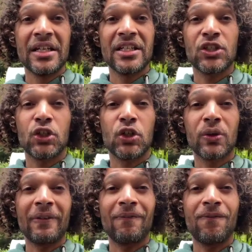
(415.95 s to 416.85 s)
So go
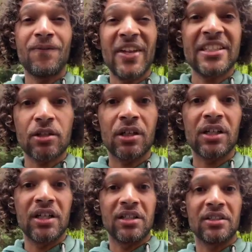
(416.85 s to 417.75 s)
and fix your
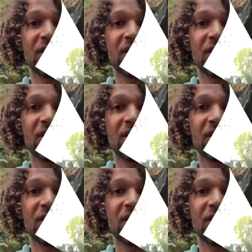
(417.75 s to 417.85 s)
eyes.